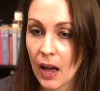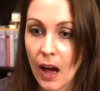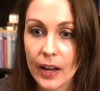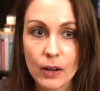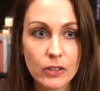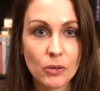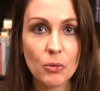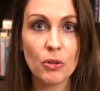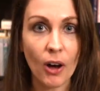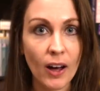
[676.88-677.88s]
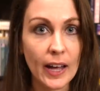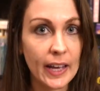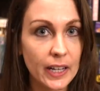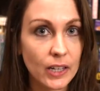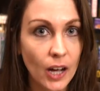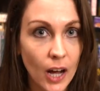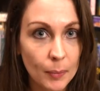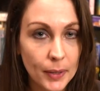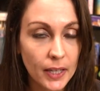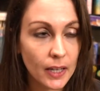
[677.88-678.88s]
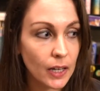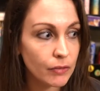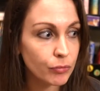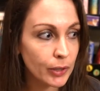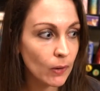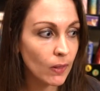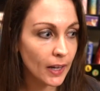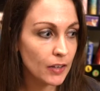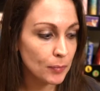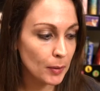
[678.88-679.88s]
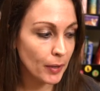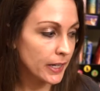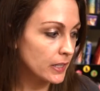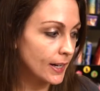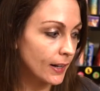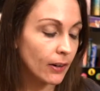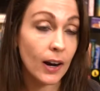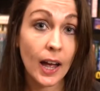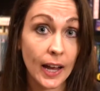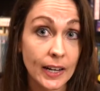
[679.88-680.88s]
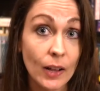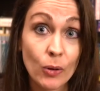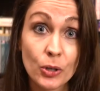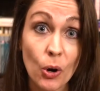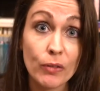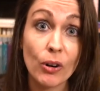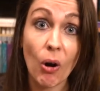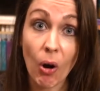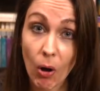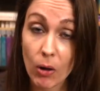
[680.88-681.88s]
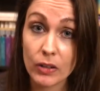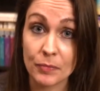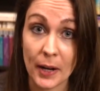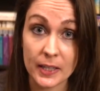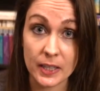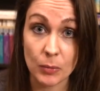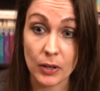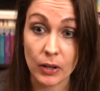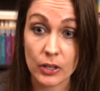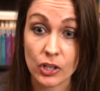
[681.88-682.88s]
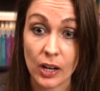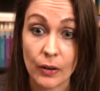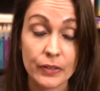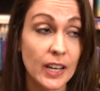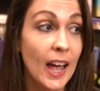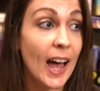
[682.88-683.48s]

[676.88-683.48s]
I also thought I had a copy of Real Life by Brandon Taylor, and I looked over all of my TBR shelves.